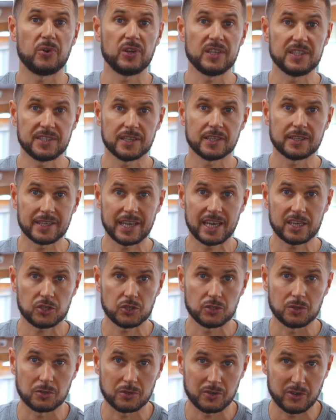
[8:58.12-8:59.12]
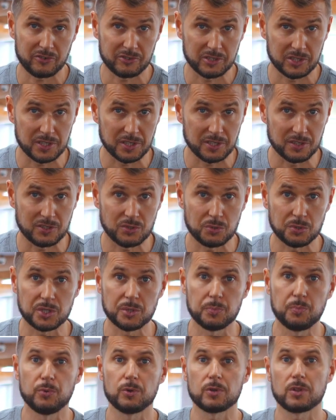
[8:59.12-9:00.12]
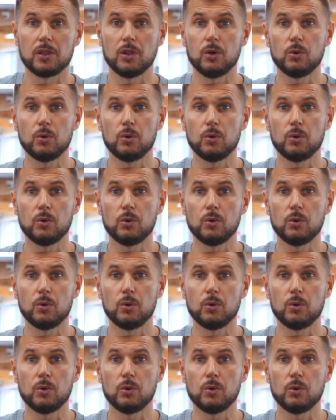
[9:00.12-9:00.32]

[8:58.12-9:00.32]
printing national currencies to support